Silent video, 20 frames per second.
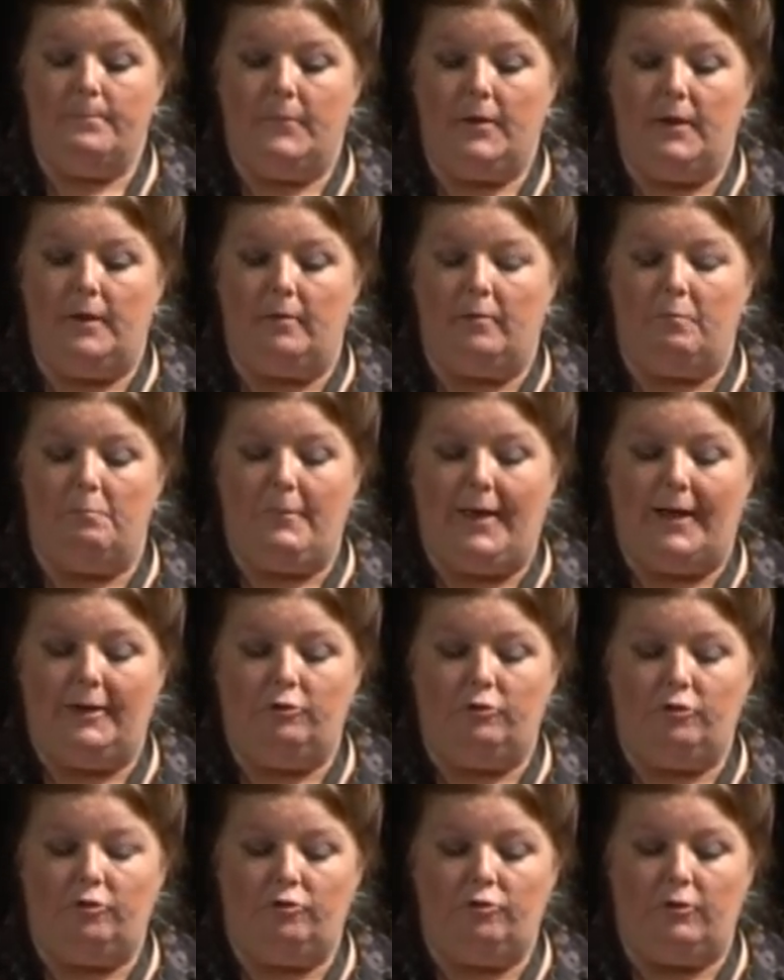It's a
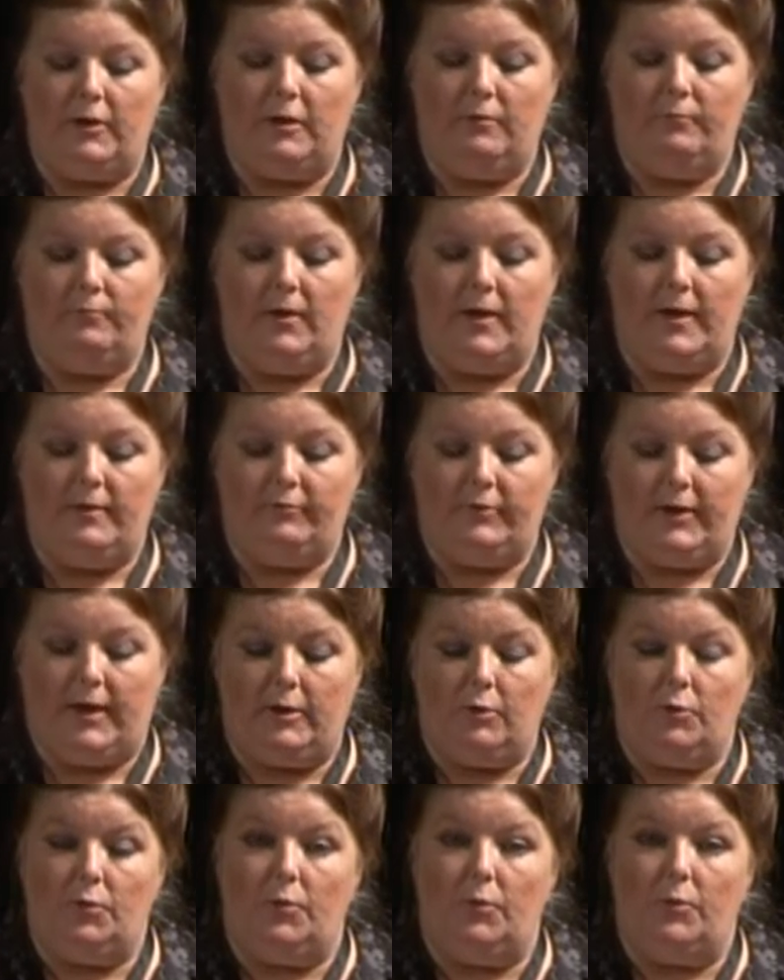mandatory
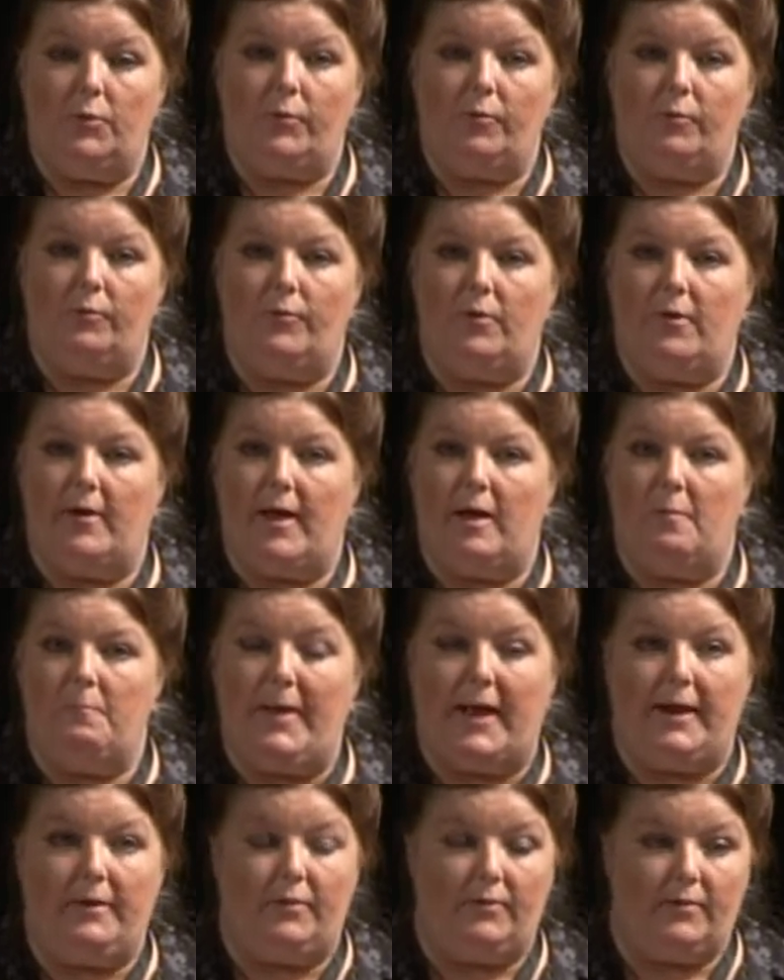5-day course for our
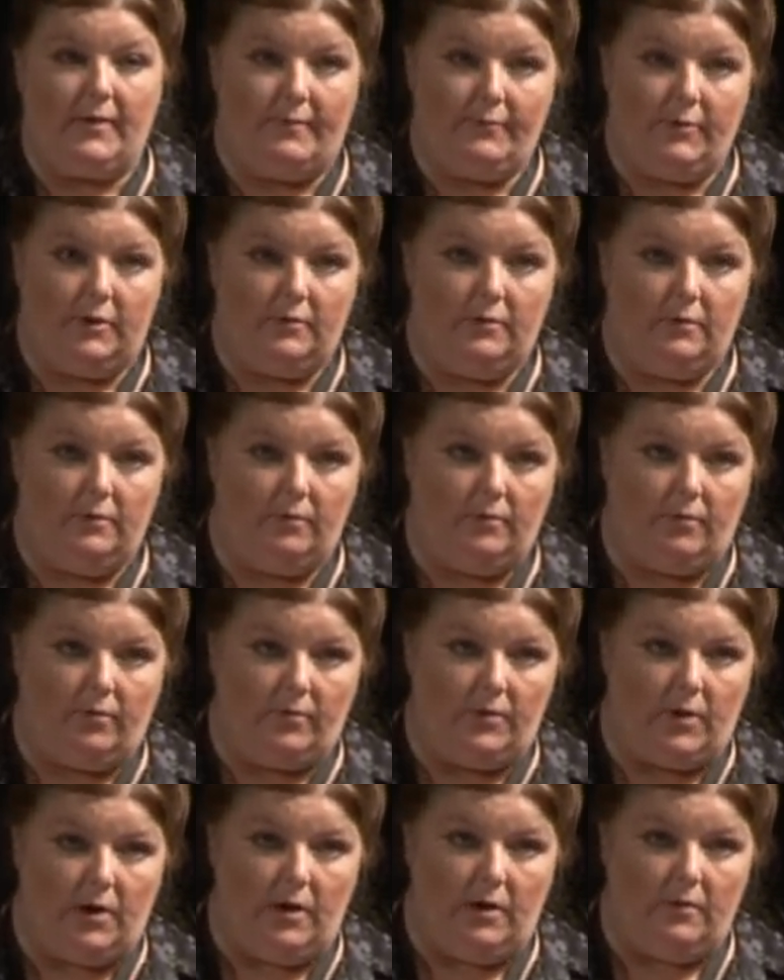Band 7
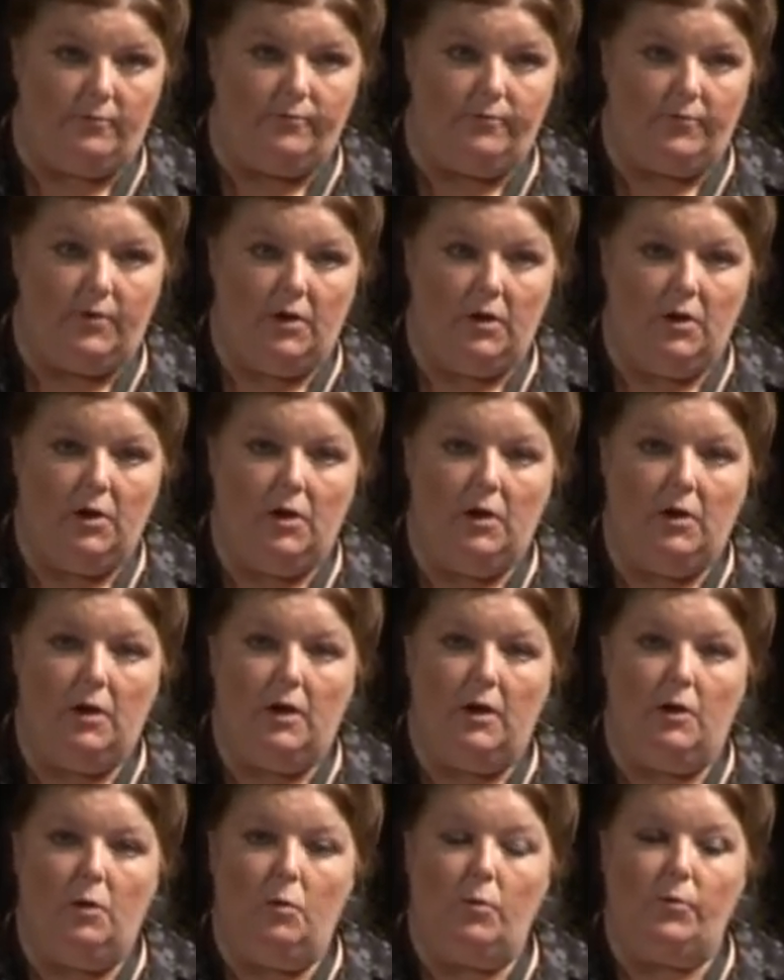staff,
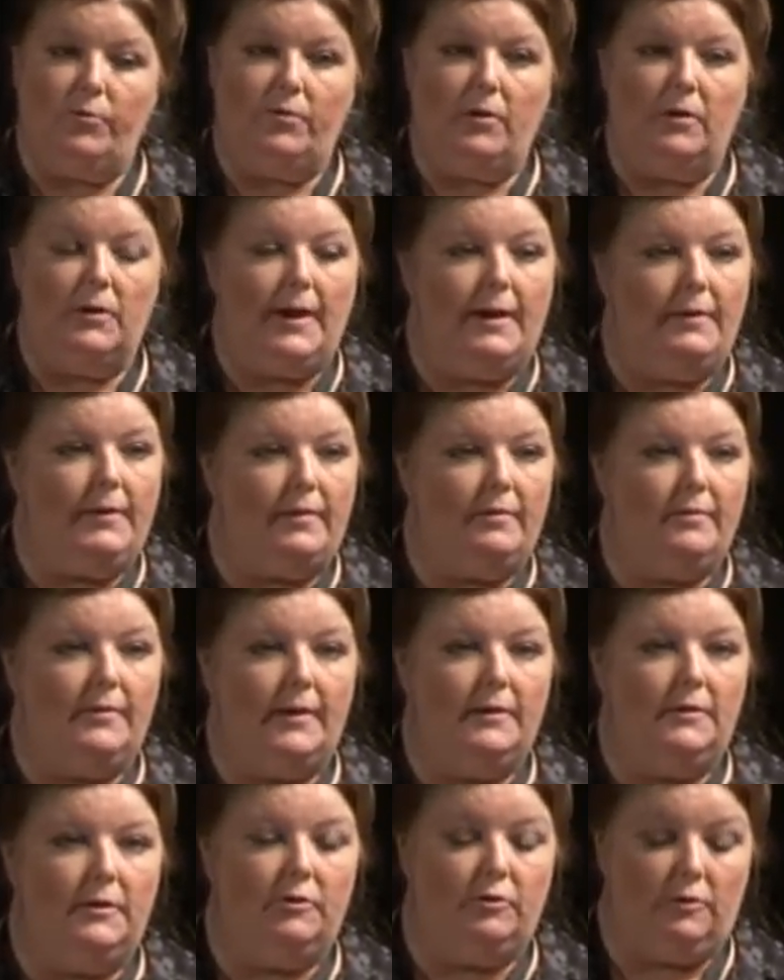also now
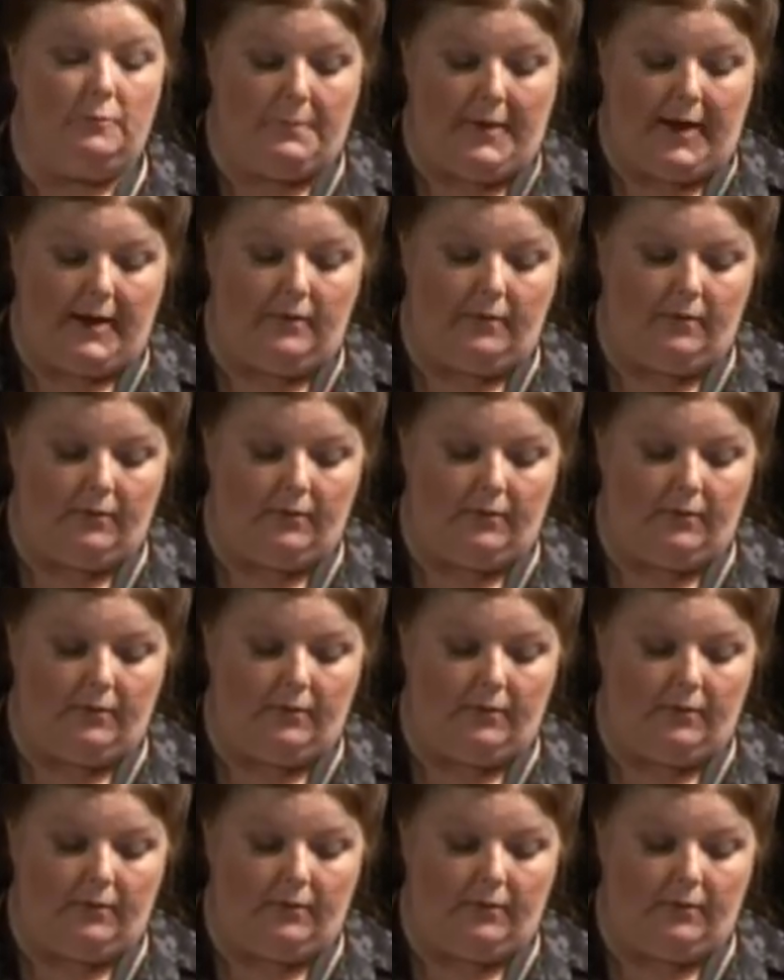extended to Band